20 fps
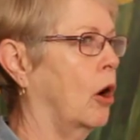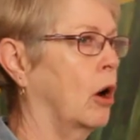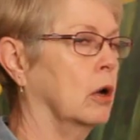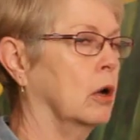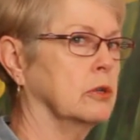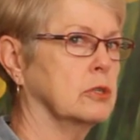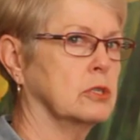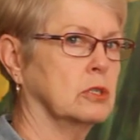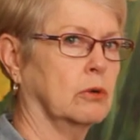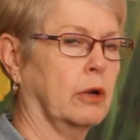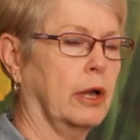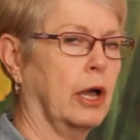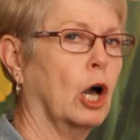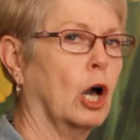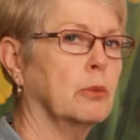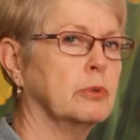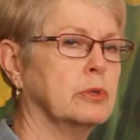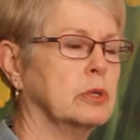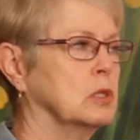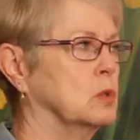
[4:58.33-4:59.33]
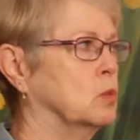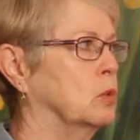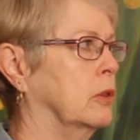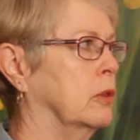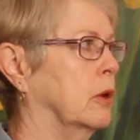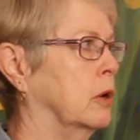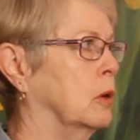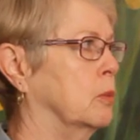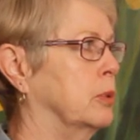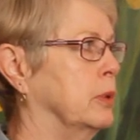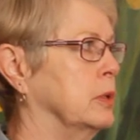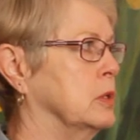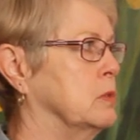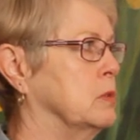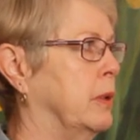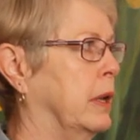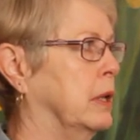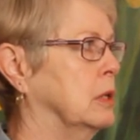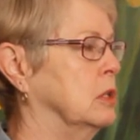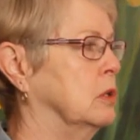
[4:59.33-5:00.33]
also helps us with our
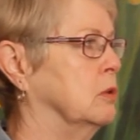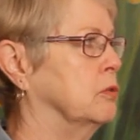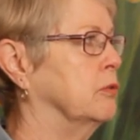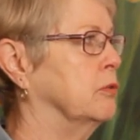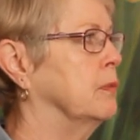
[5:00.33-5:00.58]
perspective.